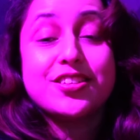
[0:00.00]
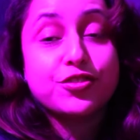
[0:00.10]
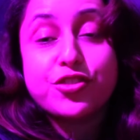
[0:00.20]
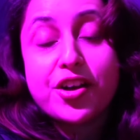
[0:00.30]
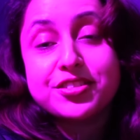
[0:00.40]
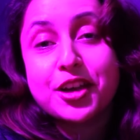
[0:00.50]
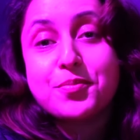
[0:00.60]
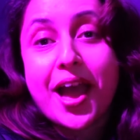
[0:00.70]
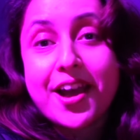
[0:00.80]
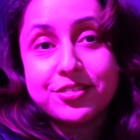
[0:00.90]
it's the first
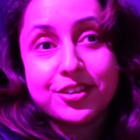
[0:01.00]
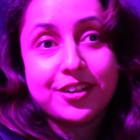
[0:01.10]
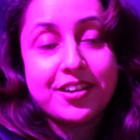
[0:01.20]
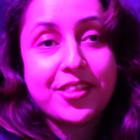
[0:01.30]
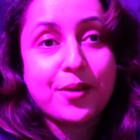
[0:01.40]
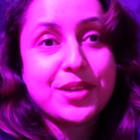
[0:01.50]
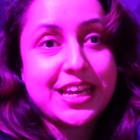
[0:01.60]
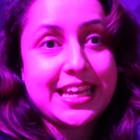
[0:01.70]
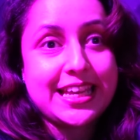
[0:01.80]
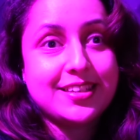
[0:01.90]
time ever that
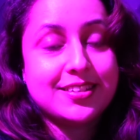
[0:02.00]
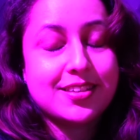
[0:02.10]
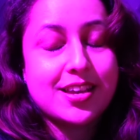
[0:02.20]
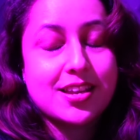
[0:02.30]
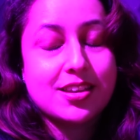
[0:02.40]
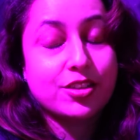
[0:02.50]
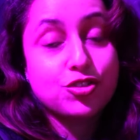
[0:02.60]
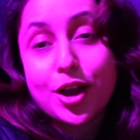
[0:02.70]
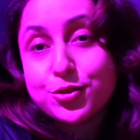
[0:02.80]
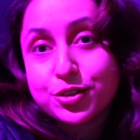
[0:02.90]
Minnie is in
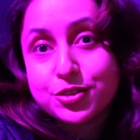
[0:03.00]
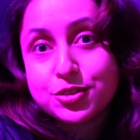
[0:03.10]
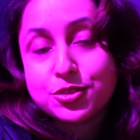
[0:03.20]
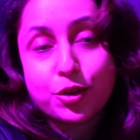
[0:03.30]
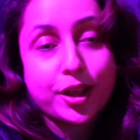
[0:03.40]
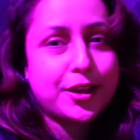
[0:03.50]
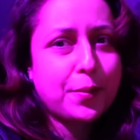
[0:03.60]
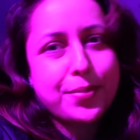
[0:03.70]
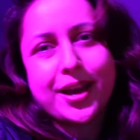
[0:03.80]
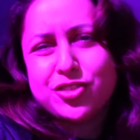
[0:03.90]
trousers or like
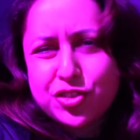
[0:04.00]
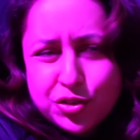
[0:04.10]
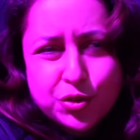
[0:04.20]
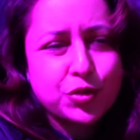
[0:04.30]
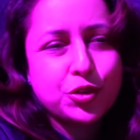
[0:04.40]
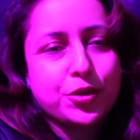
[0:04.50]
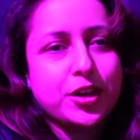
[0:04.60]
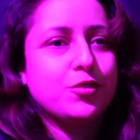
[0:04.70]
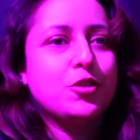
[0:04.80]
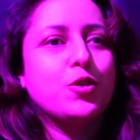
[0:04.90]
pantsuits or
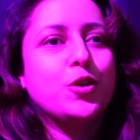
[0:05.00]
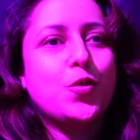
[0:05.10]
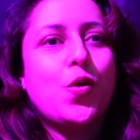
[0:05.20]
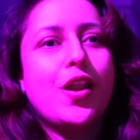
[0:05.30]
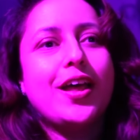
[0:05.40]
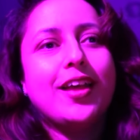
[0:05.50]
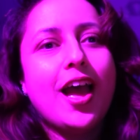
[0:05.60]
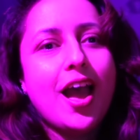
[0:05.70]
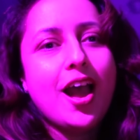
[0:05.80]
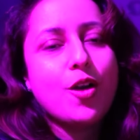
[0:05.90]
whatever you want to call it,
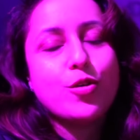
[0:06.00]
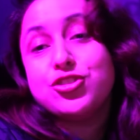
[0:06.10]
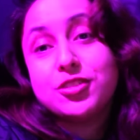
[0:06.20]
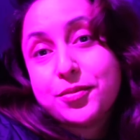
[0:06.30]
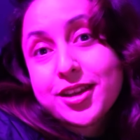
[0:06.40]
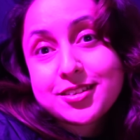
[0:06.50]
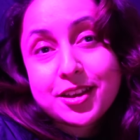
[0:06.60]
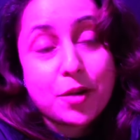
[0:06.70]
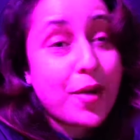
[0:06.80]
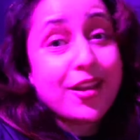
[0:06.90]
which is
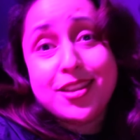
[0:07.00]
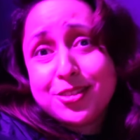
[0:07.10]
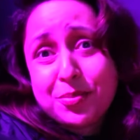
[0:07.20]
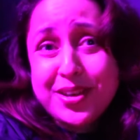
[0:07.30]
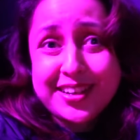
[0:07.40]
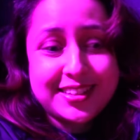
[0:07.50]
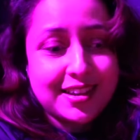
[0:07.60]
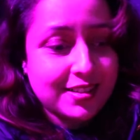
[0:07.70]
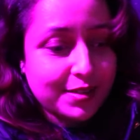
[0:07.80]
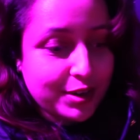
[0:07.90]
amazing. Apparently, it's a big
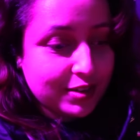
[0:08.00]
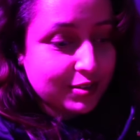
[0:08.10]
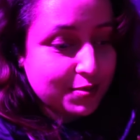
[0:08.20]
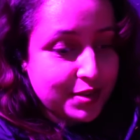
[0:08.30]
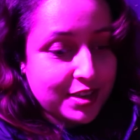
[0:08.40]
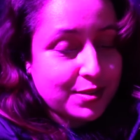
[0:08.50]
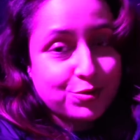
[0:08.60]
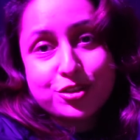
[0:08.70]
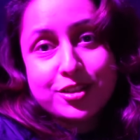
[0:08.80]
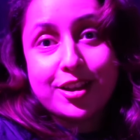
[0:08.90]
deal. I mean, to me, I'm
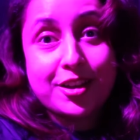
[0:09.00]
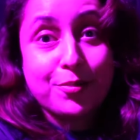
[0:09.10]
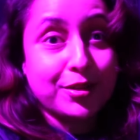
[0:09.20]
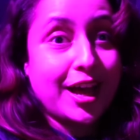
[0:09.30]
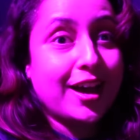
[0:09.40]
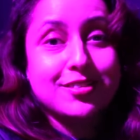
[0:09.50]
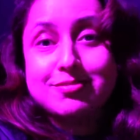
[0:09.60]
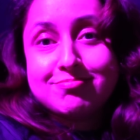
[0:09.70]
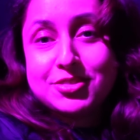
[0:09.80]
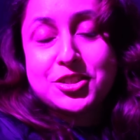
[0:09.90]
just like, I'm glad
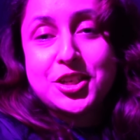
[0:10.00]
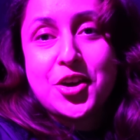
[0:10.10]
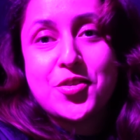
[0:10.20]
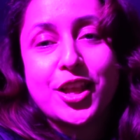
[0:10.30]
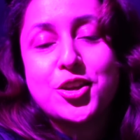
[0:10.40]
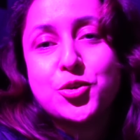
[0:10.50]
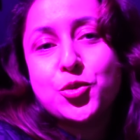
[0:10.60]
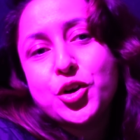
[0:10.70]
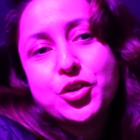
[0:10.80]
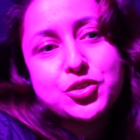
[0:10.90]
to see her in any
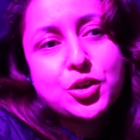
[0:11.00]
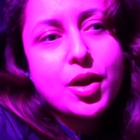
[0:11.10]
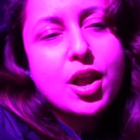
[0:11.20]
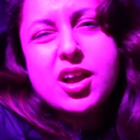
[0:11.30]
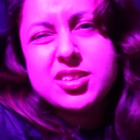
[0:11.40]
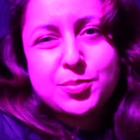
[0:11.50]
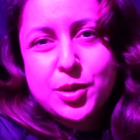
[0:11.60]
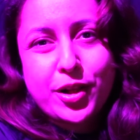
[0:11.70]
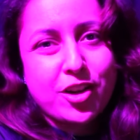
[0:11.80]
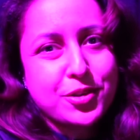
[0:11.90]
cool costume. Some
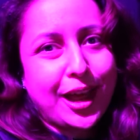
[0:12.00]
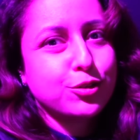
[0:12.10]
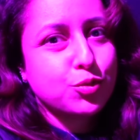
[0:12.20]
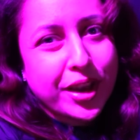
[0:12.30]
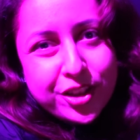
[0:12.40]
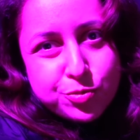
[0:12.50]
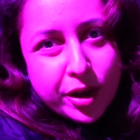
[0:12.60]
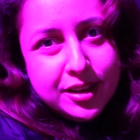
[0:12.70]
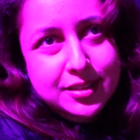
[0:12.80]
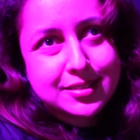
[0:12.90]
people have been outraged
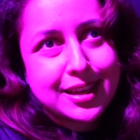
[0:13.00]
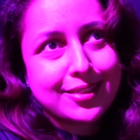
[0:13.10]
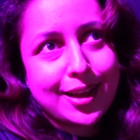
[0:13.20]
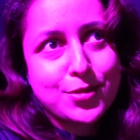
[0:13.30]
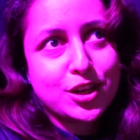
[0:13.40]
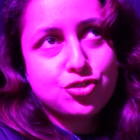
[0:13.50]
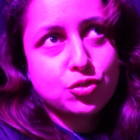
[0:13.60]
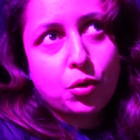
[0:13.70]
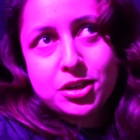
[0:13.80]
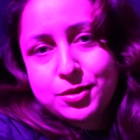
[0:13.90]
by it, saying that Minnie
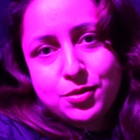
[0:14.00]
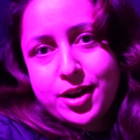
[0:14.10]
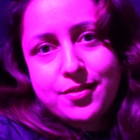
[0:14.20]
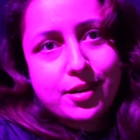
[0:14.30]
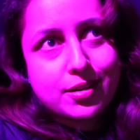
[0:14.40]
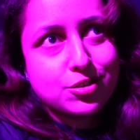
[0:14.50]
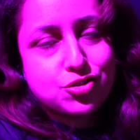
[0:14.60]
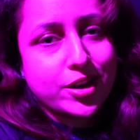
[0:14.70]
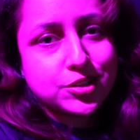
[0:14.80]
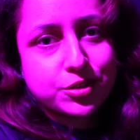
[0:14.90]
should always be wearing a
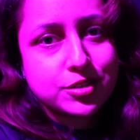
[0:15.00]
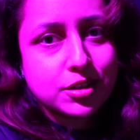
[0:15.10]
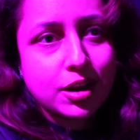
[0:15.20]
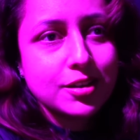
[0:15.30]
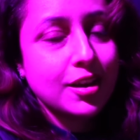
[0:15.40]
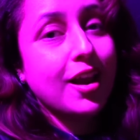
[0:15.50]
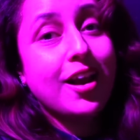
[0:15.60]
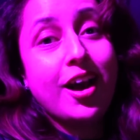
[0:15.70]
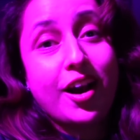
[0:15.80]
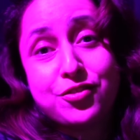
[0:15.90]
dress or a skirt.
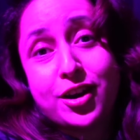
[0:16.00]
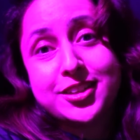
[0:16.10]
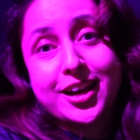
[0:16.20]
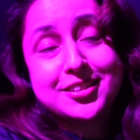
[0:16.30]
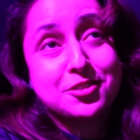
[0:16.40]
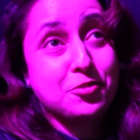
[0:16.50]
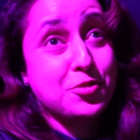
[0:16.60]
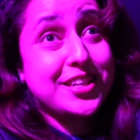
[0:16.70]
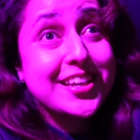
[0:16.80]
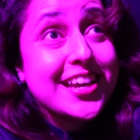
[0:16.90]
I find that
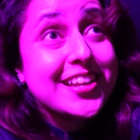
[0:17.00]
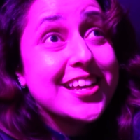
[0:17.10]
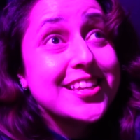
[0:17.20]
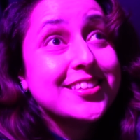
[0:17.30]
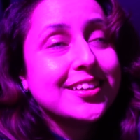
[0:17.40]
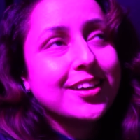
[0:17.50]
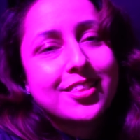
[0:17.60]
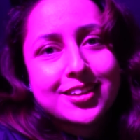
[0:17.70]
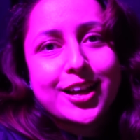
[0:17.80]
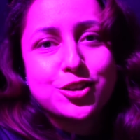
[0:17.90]
ridiculous, and I
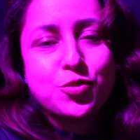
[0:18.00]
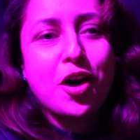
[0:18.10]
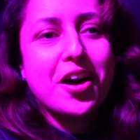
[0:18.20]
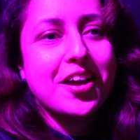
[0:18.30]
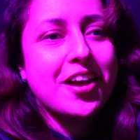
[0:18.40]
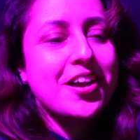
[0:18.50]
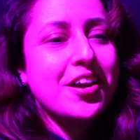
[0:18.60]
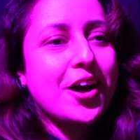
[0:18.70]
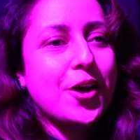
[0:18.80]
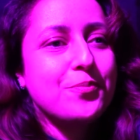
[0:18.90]
think that's why
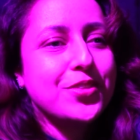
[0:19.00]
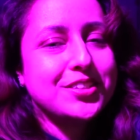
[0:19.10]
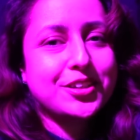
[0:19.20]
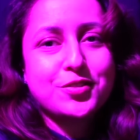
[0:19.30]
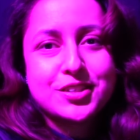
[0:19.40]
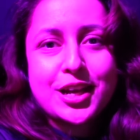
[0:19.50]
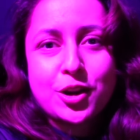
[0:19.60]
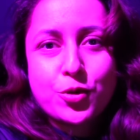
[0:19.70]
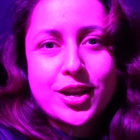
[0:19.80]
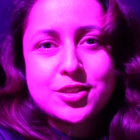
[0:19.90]
um, this is kind of to
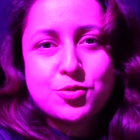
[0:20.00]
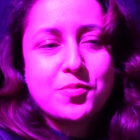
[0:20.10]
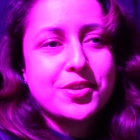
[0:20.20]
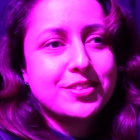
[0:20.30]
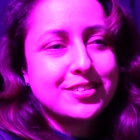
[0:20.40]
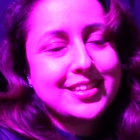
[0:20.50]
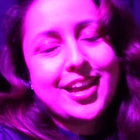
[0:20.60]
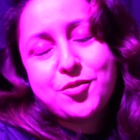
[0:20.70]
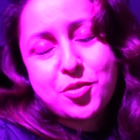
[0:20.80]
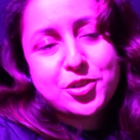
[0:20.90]
celebrate Women's
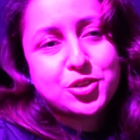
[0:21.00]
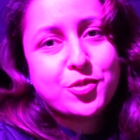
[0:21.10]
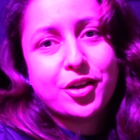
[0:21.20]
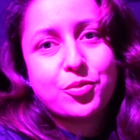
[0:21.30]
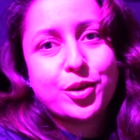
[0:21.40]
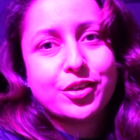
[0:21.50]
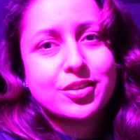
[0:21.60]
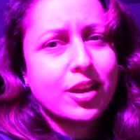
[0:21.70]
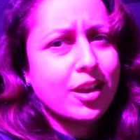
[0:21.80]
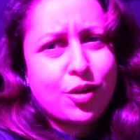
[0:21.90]
Day, Women's Month,
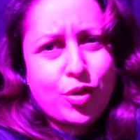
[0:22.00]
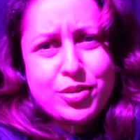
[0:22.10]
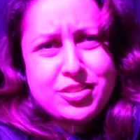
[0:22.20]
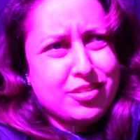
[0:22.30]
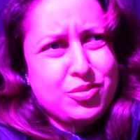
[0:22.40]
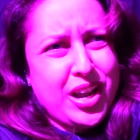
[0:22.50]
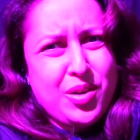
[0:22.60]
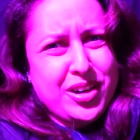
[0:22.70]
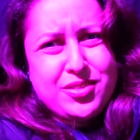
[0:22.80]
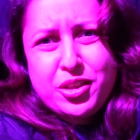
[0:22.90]
because women can
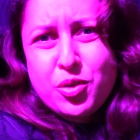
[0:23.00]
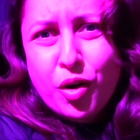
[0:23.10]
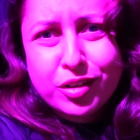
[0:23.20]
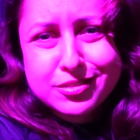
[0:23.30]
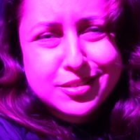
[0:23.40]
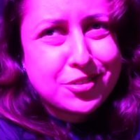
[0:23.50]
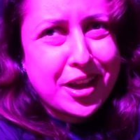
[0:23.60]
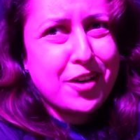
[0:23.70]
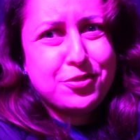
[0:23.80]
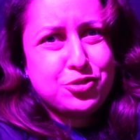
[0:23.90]
wear whatever they want. They don't
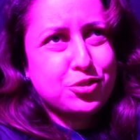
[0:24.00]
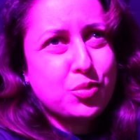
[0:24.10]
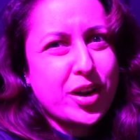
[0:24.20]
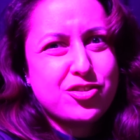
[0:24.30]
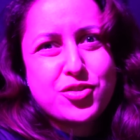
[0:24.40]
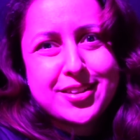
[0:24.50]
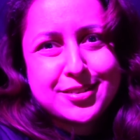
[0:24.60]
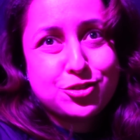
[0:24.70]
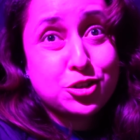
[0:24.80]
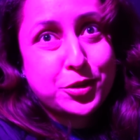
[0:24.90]
have to just wear
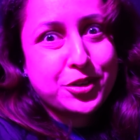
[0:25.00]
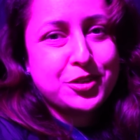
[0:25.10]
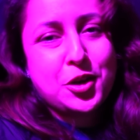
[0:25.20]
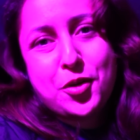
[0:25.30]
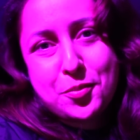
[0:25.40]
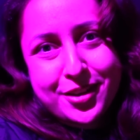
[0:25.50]
dresses just because they're women.